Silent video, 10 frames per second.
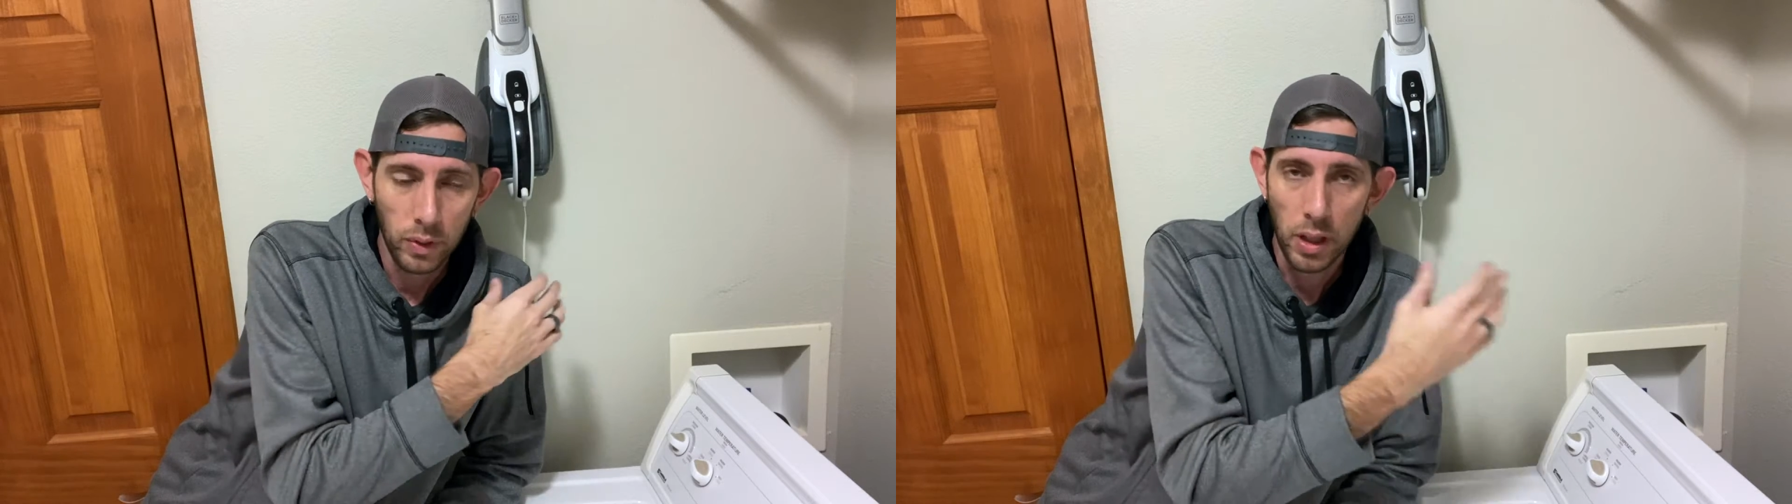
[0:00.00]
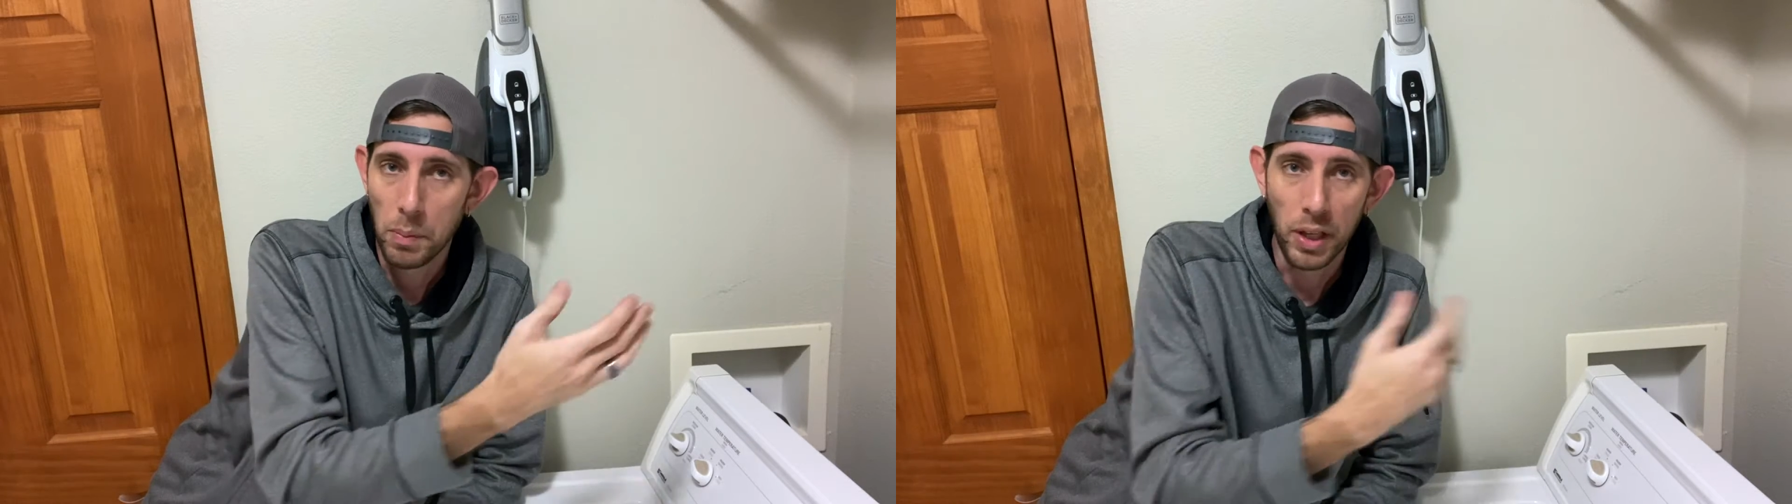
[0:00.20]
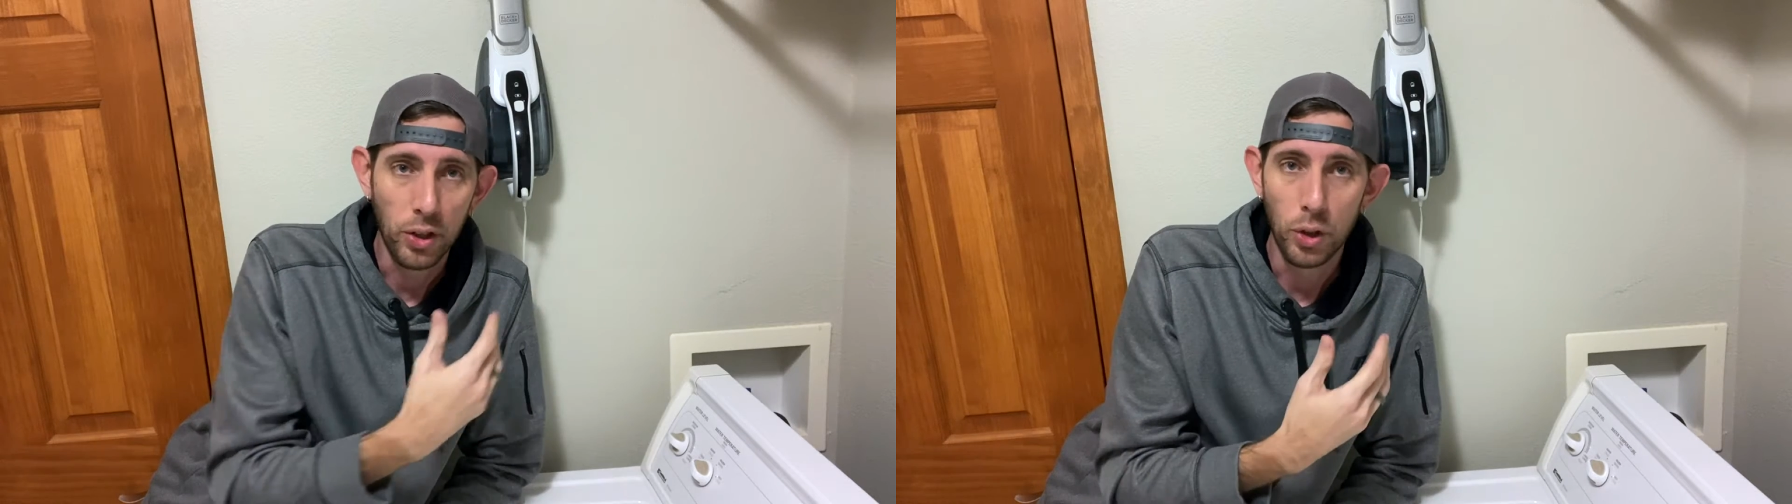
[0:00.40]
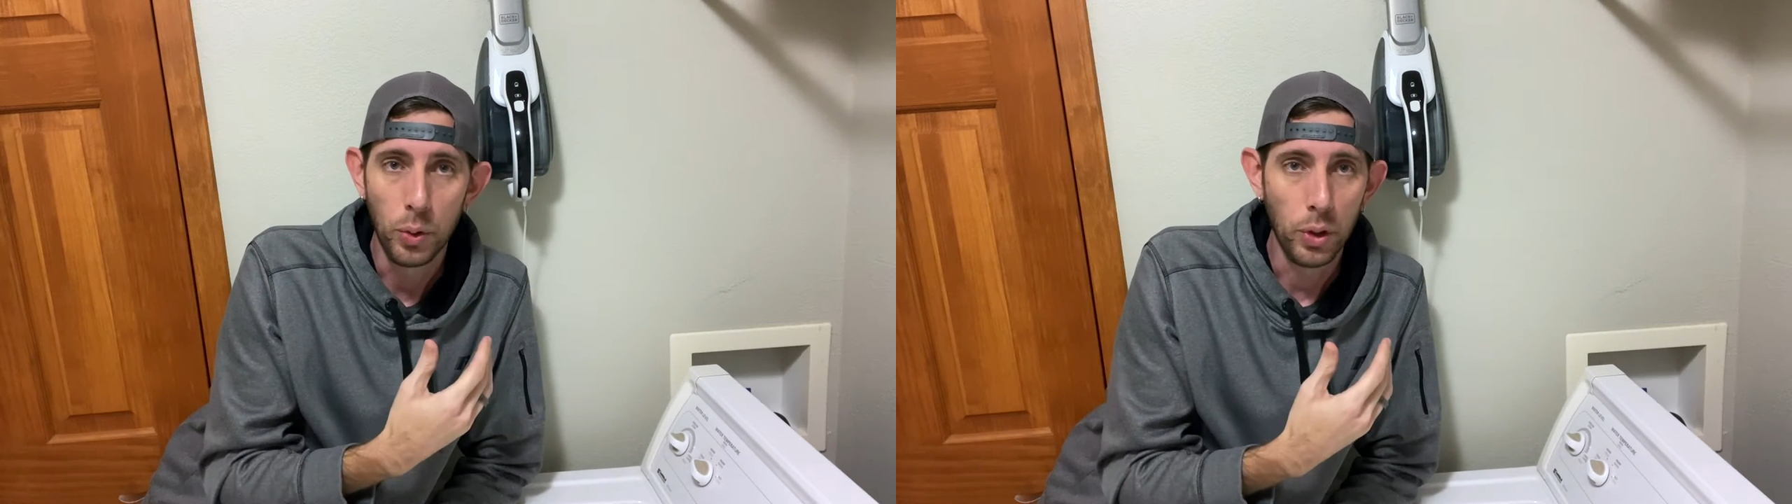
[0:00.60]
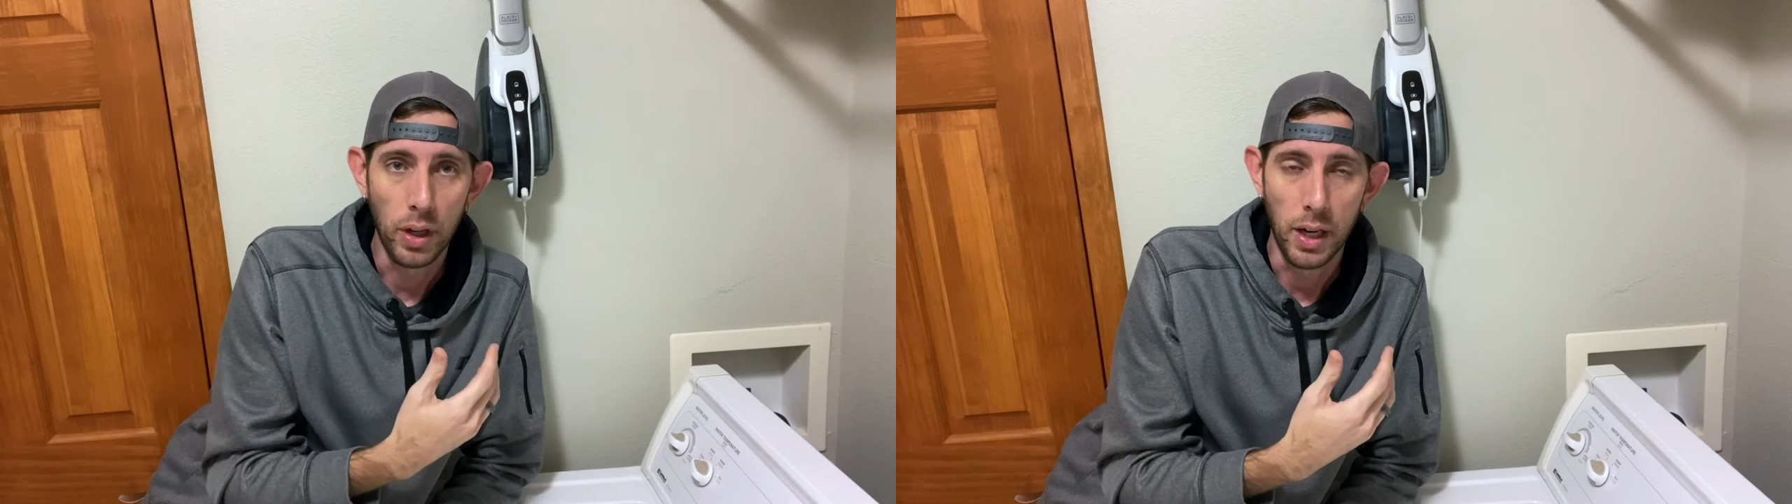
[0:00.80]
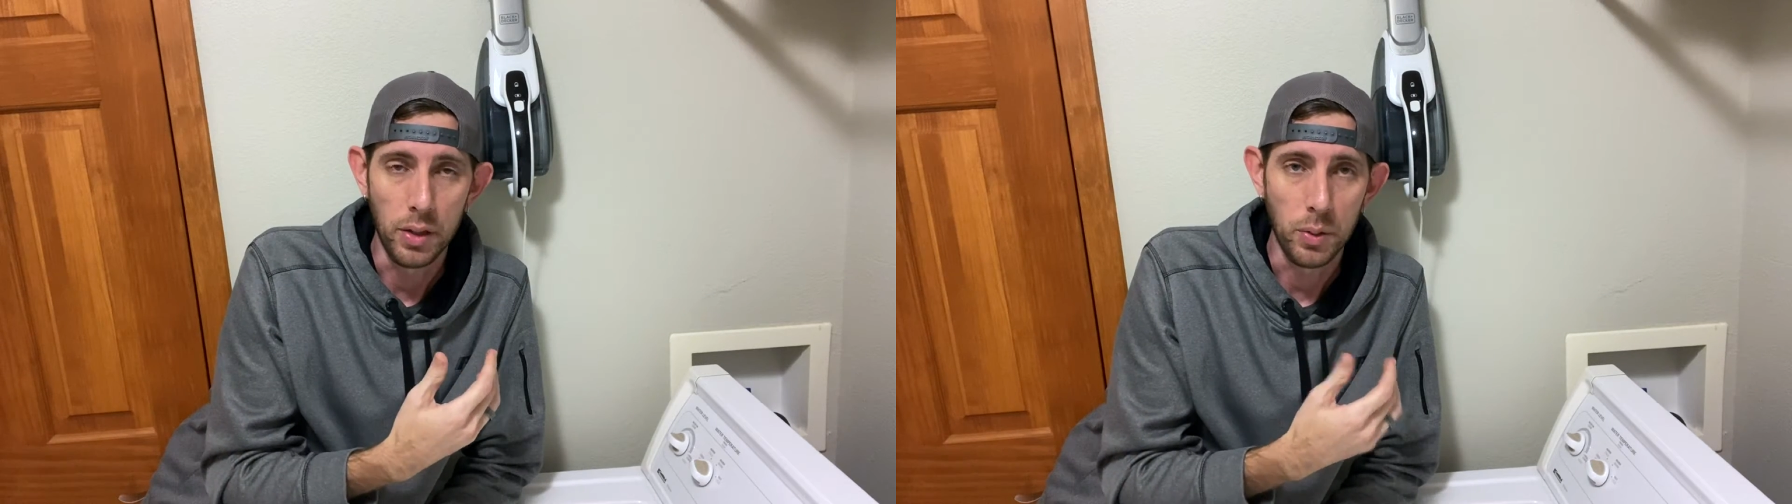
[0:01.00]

coming to your house,